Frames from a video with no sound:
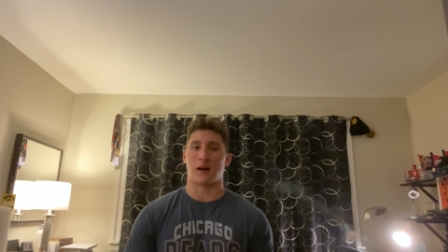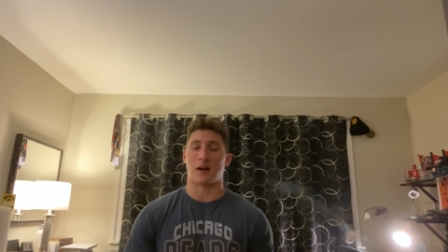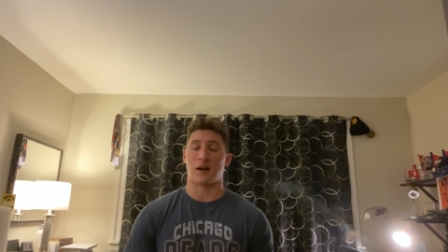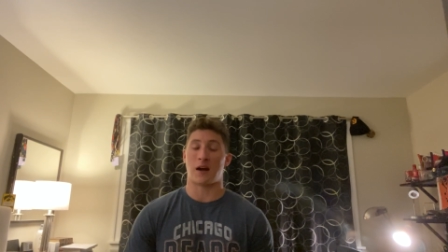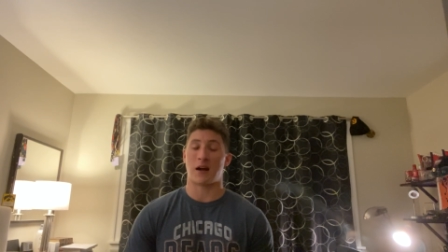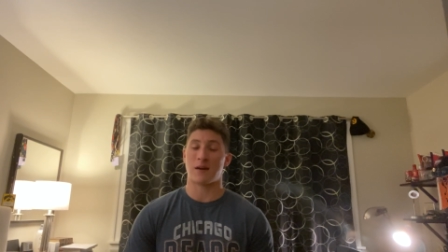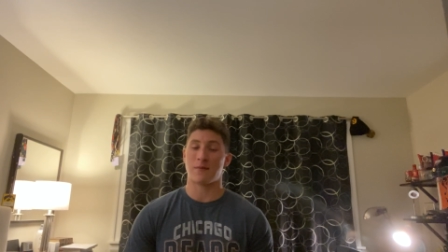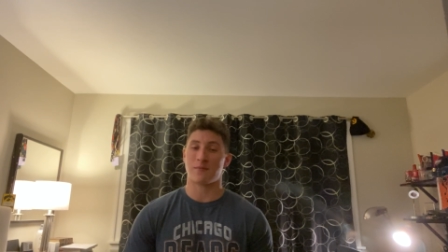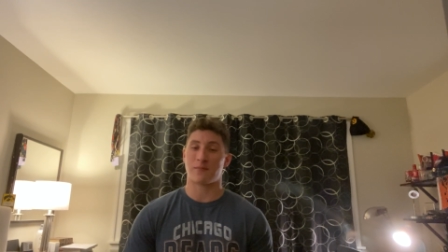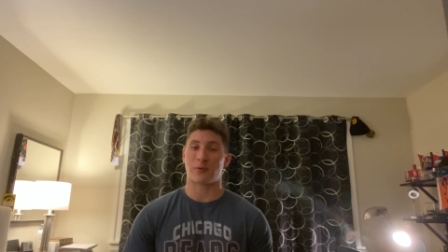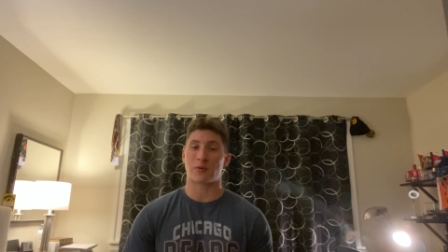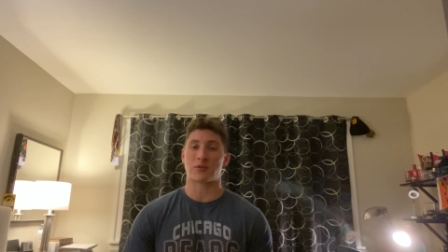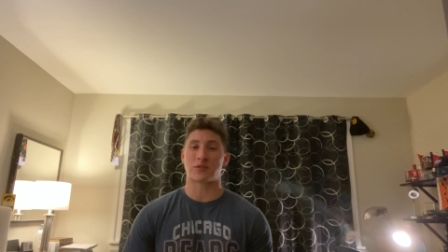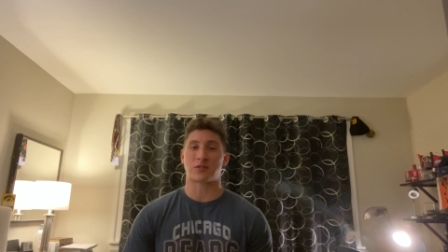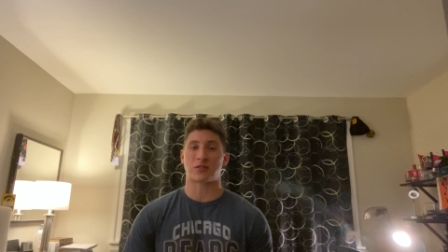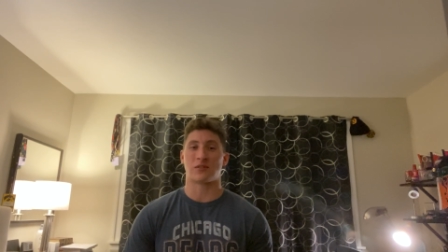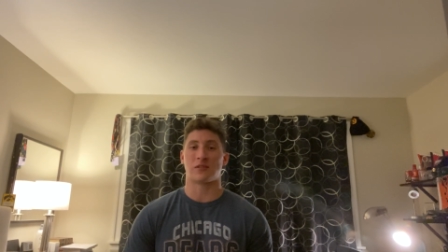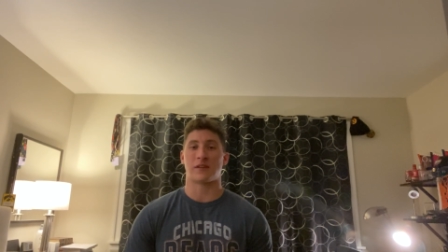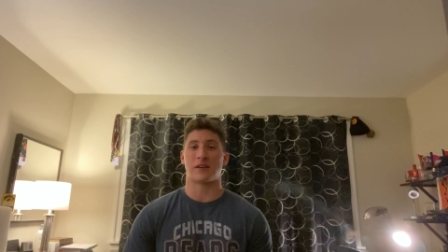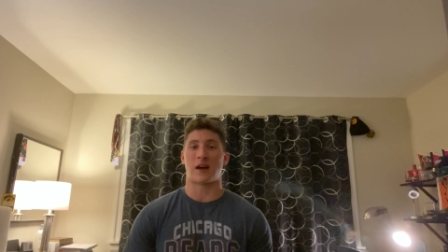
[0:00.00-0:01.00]
I
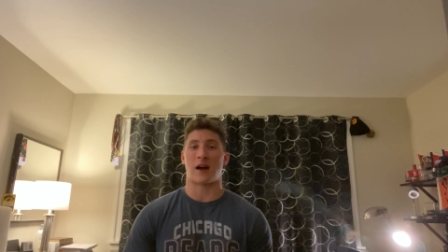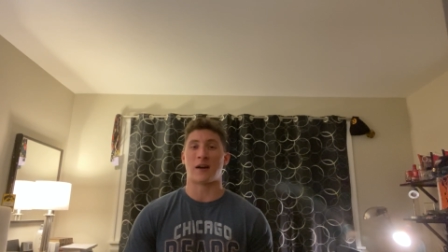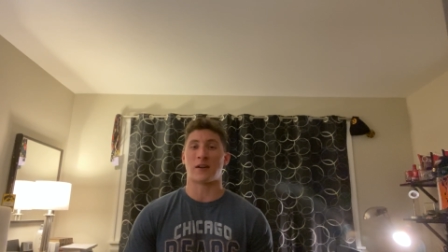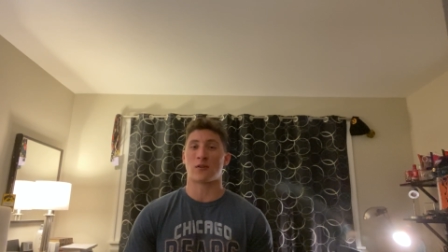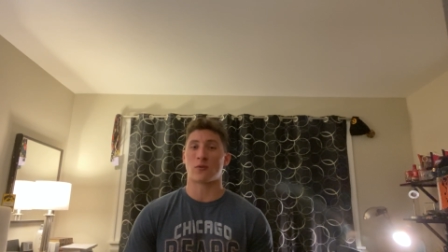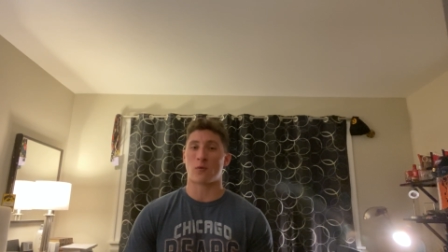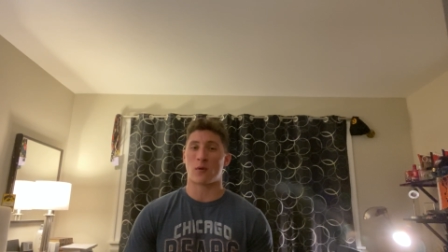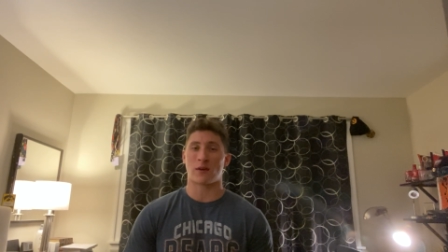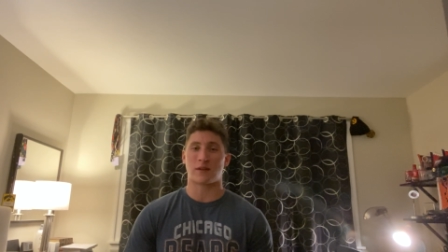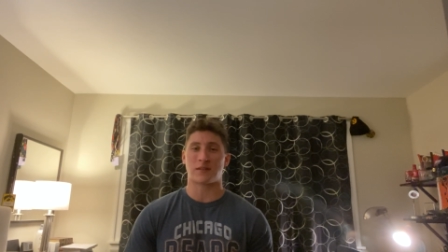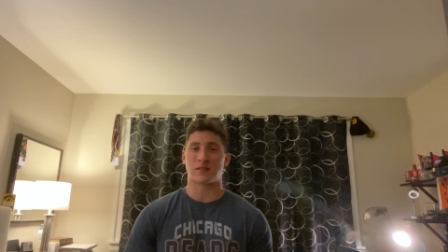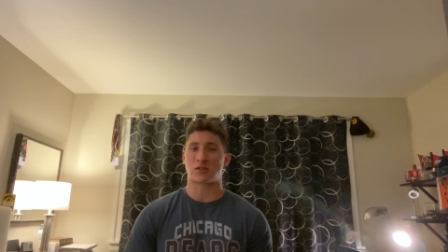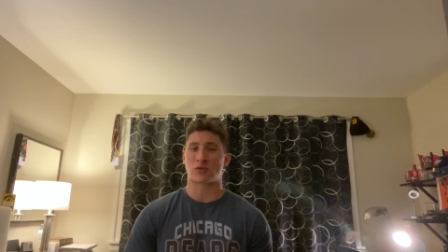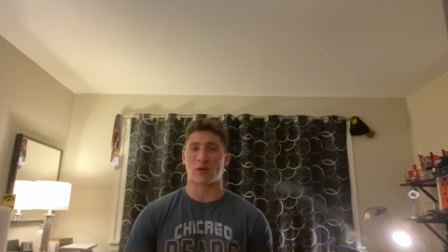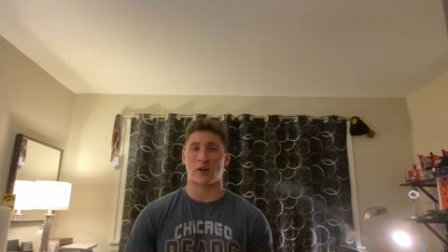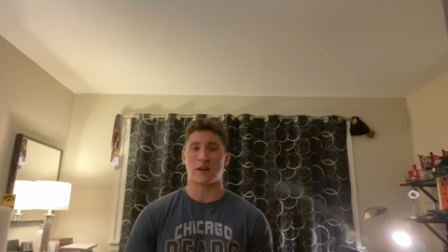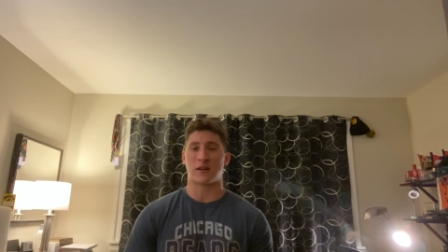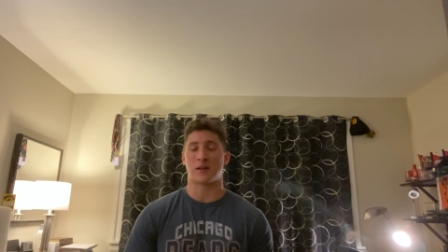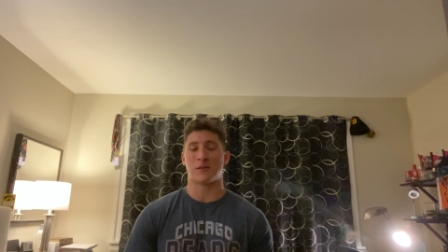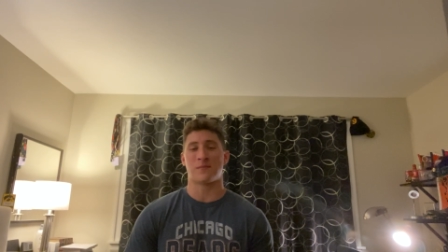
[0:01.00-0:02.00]
don't want to
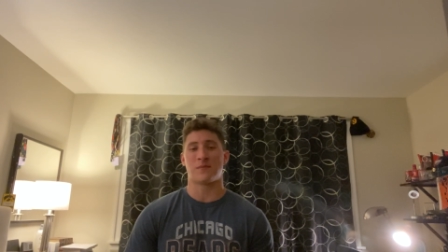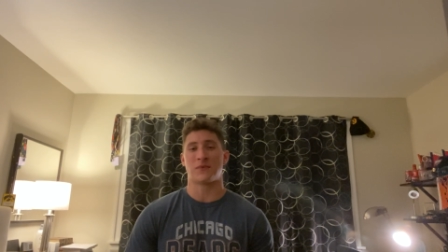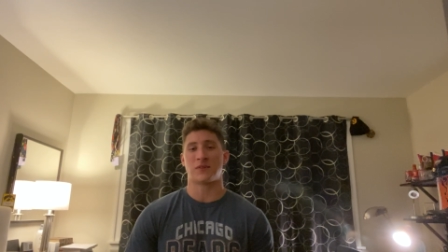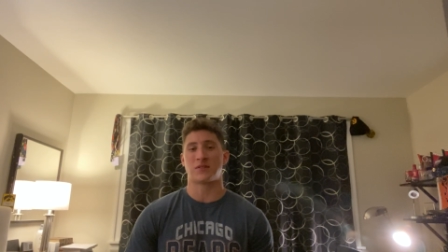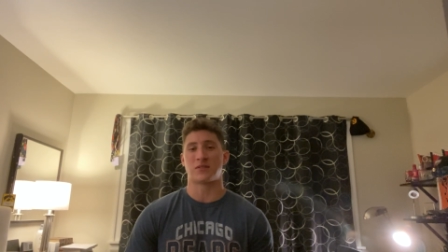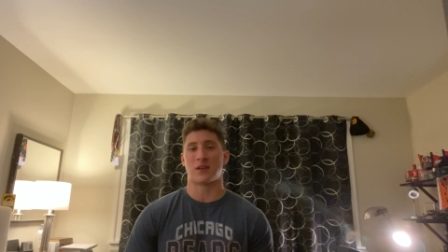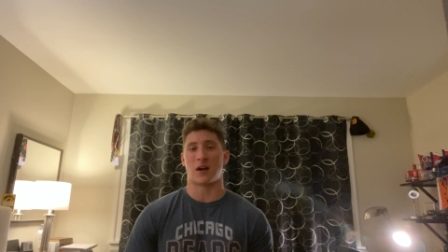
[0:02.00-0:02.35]
trade him.